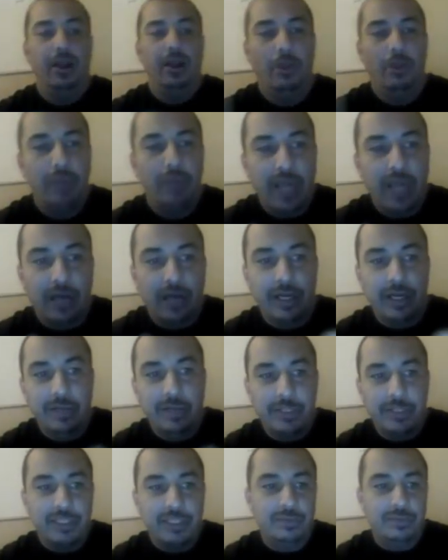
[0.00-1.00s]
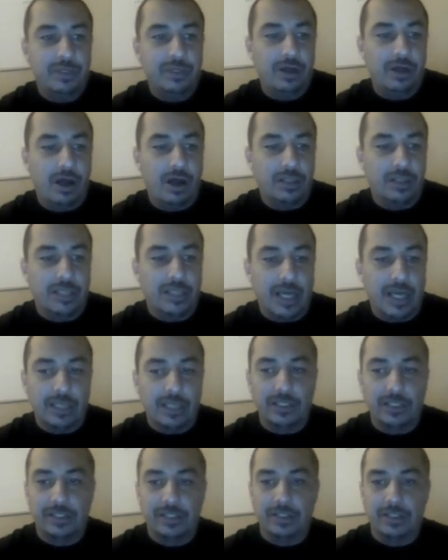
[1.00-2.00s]
we got our images with alt
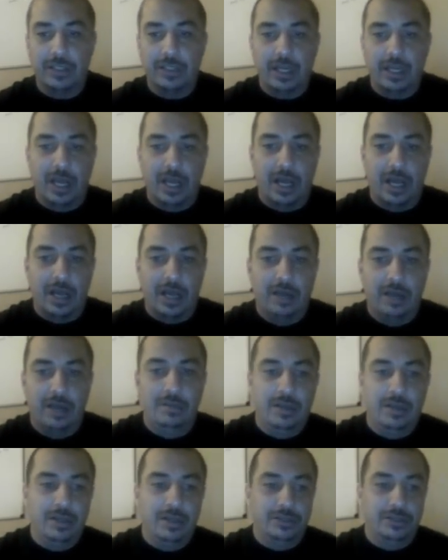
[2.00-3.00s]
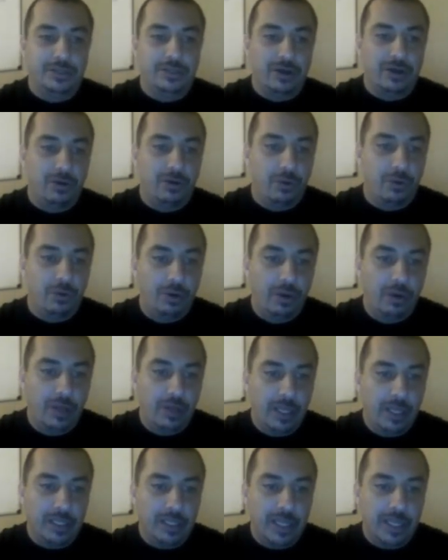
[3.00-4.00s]
text. So
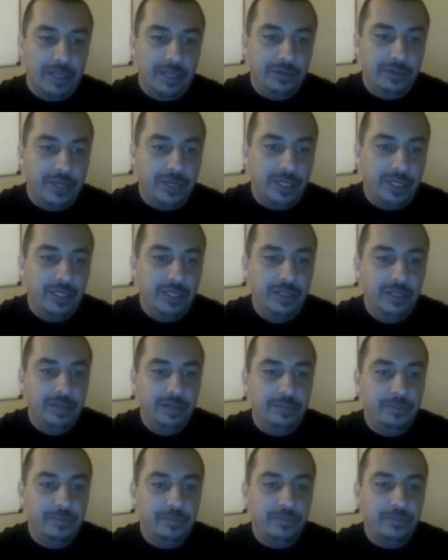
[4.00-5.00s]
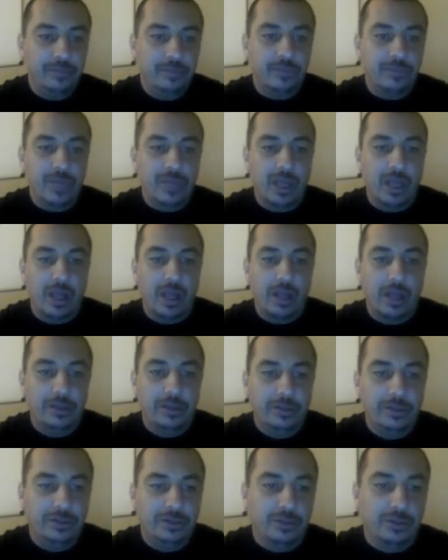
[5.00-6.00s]
then you can
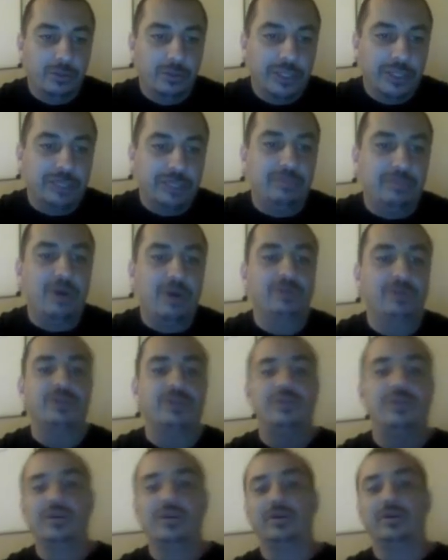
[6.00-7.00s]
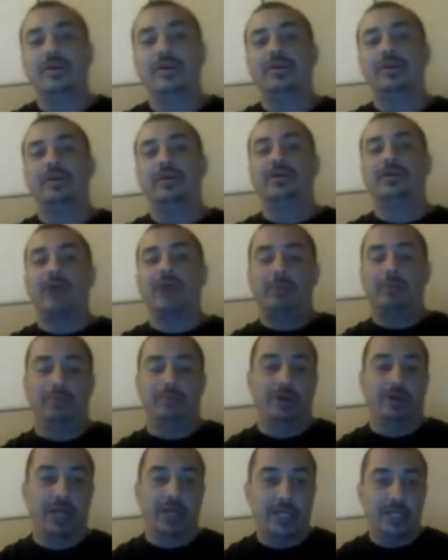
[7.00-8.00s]
do some recent posts. There are
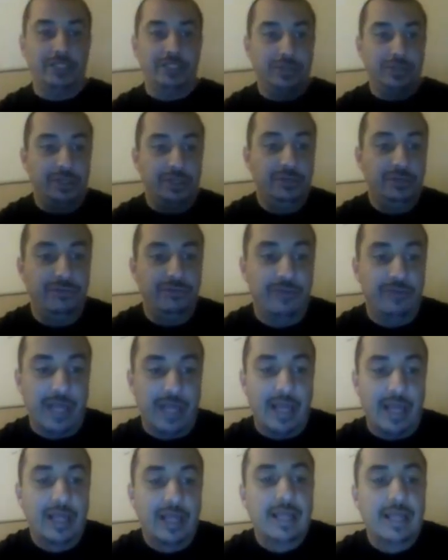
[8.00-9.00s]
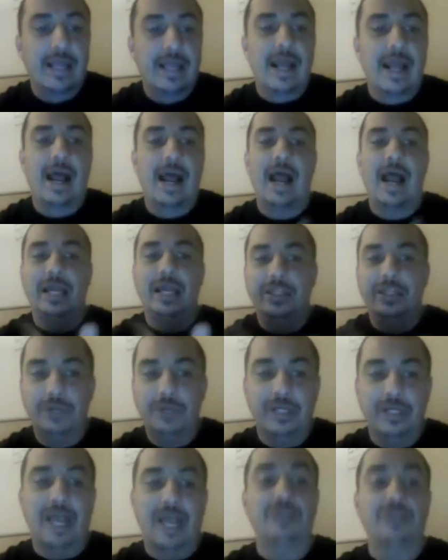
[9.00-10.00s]
plugins you can do for that. I do
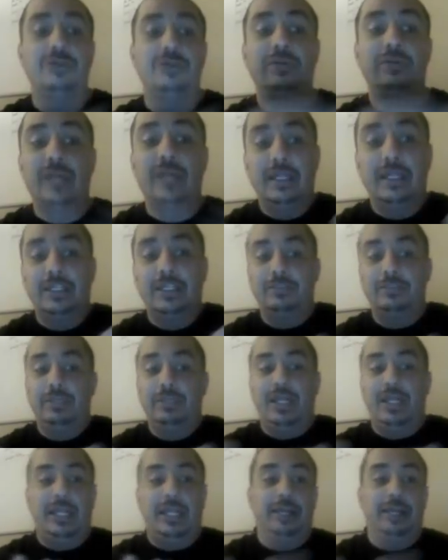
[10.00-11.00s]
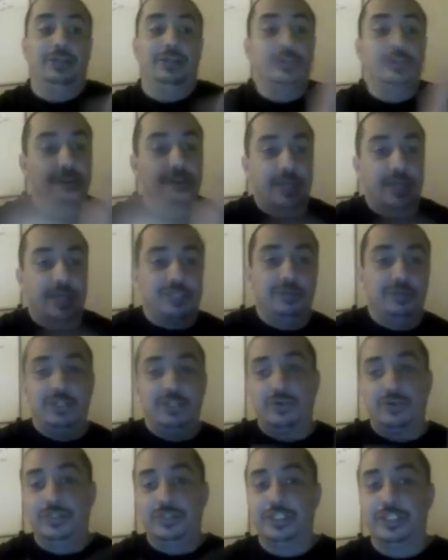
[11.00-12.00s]
it natural and just be like, here's some extra
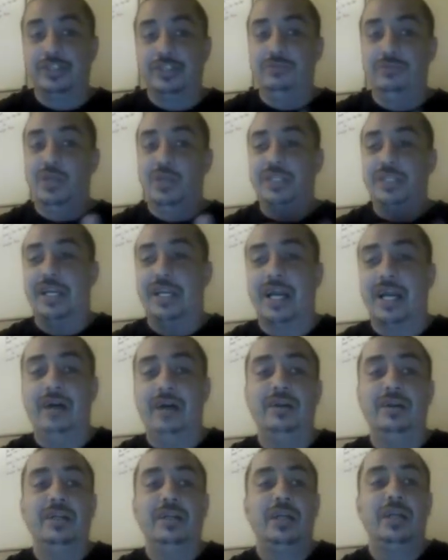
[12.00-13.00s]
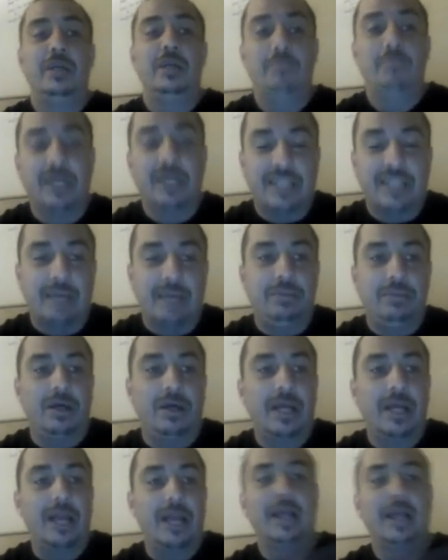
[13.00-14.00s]
resources. You want to take it out, bust that
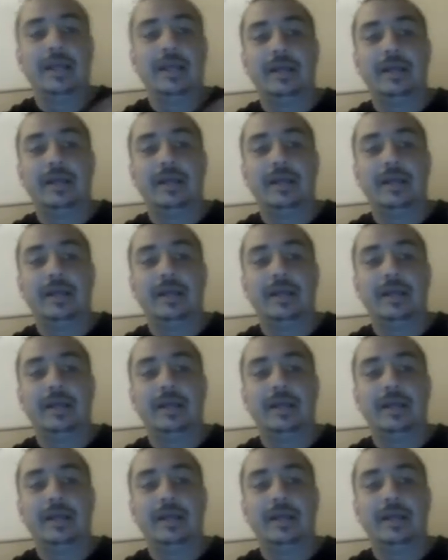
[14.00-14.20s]
plugin,